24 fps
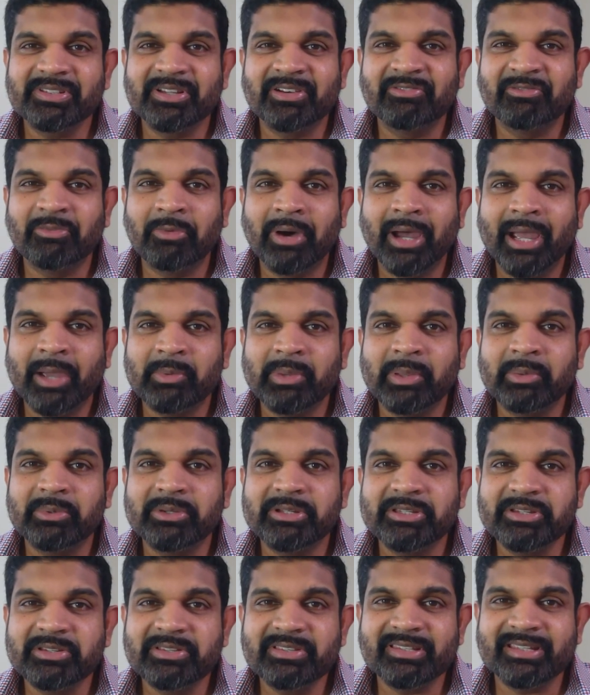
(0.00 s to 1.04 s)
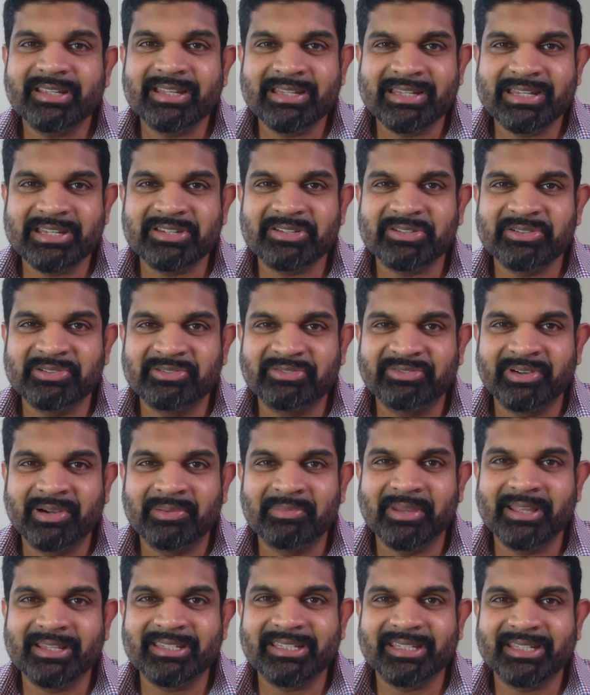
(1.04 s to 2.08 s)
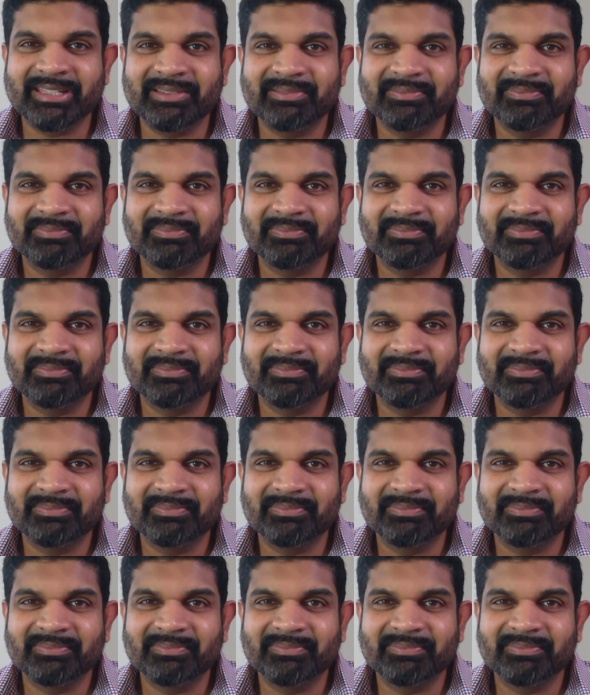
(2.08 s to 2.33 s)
of why we would use conditional formatting?